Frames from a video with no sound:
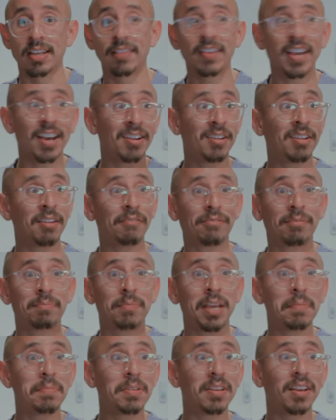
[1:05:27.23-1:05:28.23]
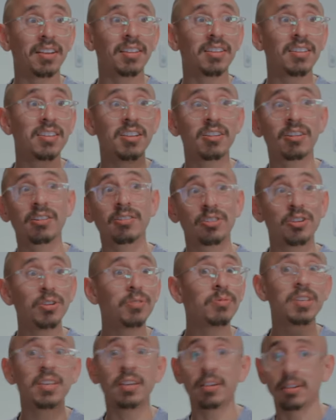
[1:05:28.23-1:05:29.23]
I've got enough for maybe a year,
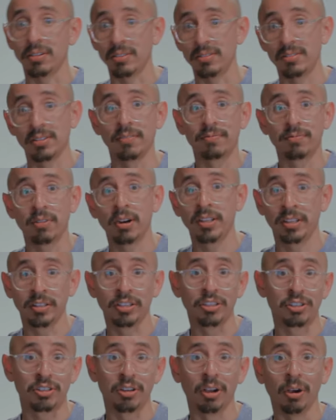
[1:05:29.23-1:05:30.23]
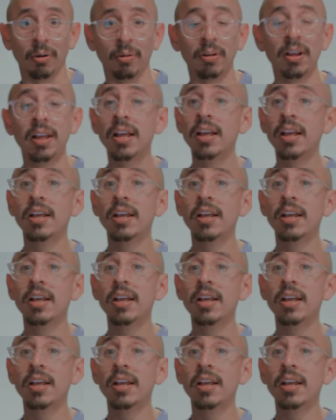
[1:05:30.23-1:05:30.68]
2 years of running this show.